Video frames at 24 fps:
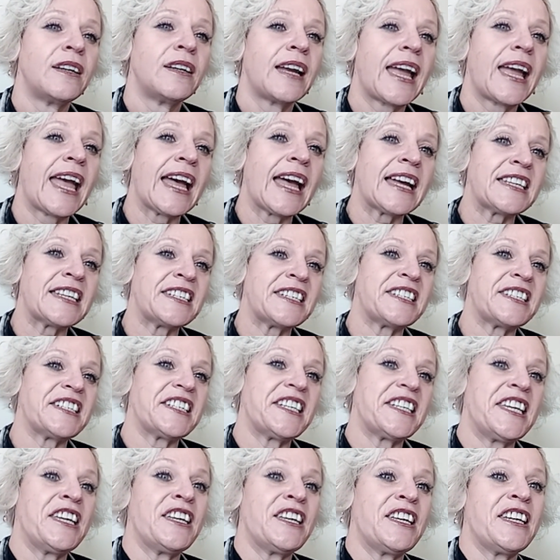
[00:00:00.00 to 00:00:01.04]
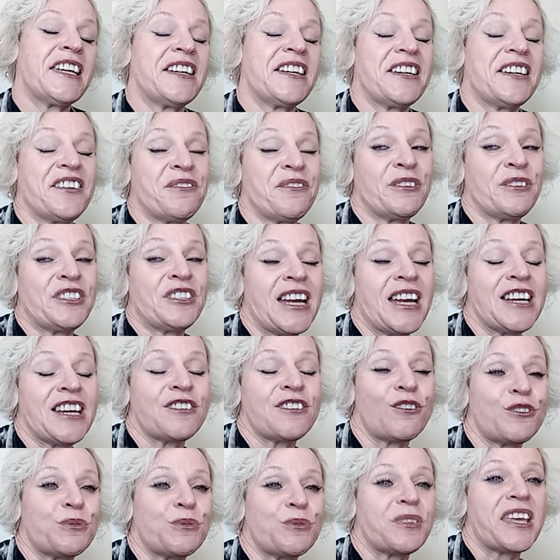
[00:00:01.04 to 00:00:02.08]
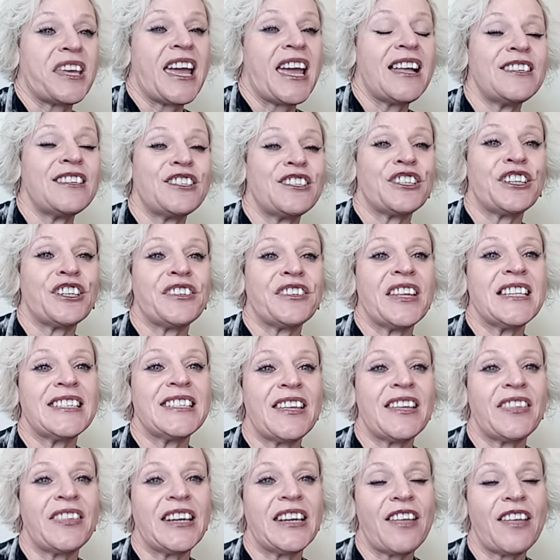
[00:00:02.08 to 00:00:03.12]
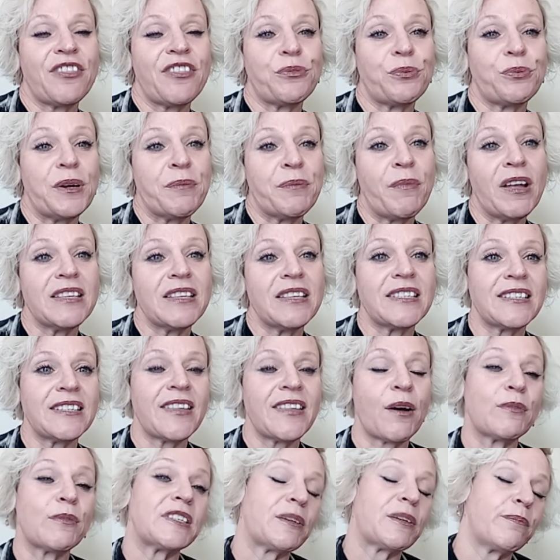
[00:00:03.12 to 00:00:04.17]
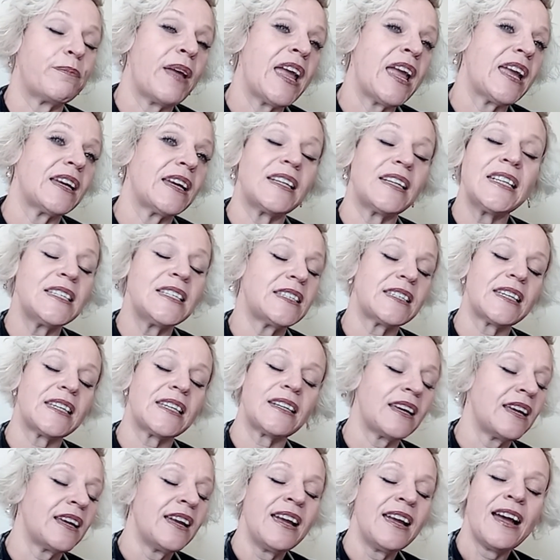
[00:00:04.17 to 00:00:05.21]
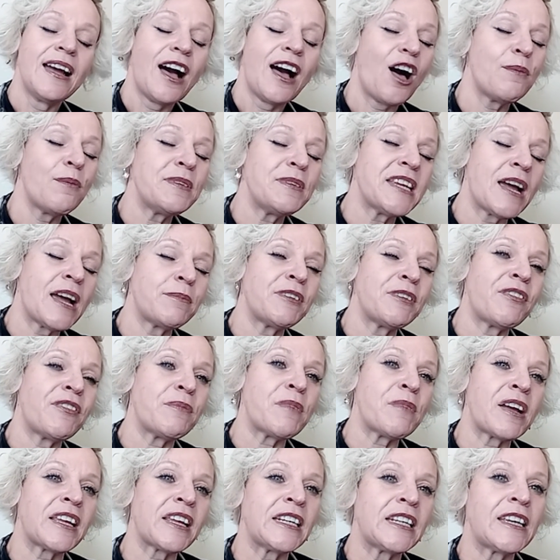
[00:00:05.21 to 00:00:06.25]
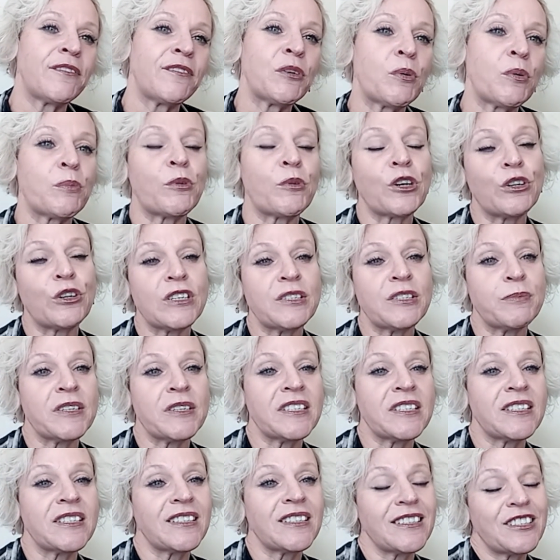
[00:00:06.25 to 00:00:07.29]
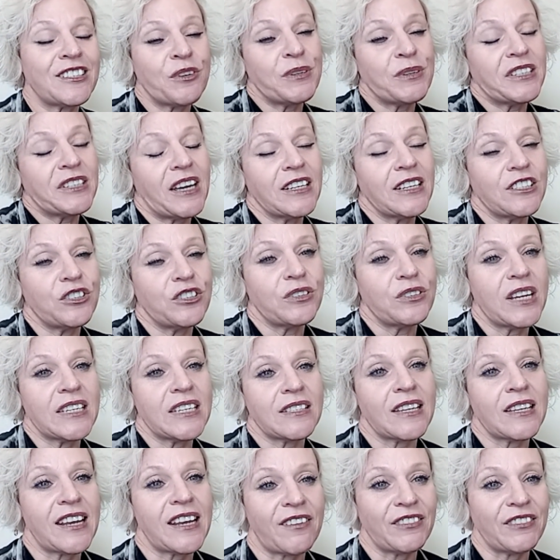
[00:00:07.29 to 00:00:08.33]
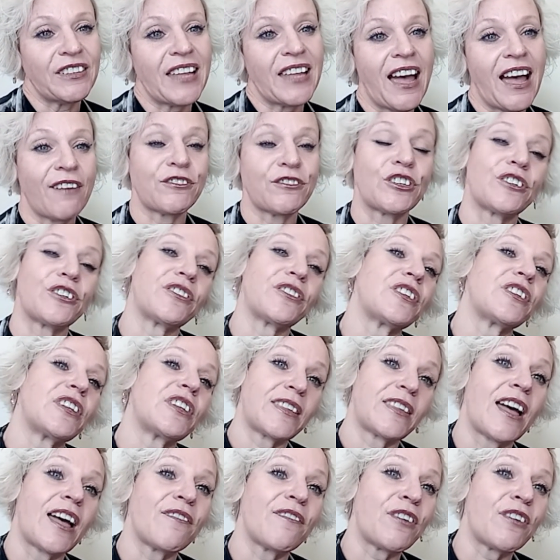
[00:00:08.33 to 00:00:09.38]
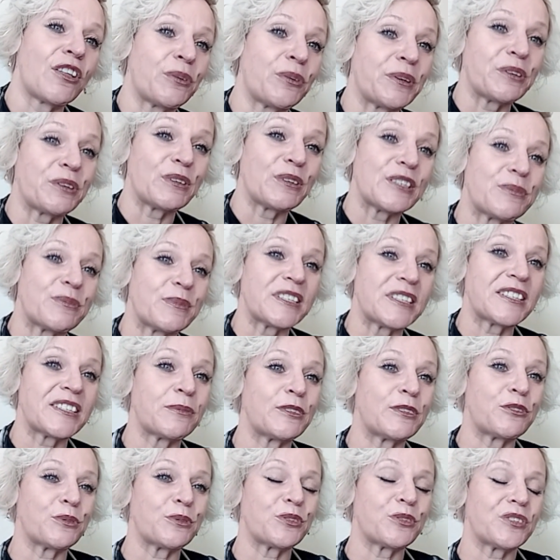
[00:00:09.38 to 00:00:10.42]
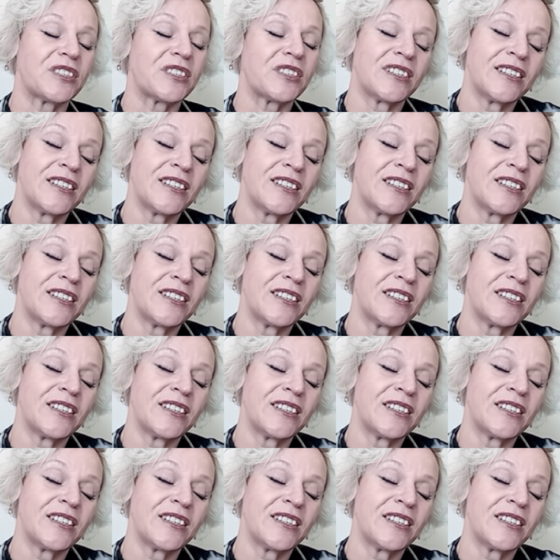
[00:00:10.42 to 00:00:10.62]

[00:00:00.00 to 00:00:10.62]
And he was diagnosed with cancer, and they said that he had 3 months, and that was in May. And he said, I'll be damned if I'm not going to give you one more Christmas. So he died 2 days later after that following Christmas, which was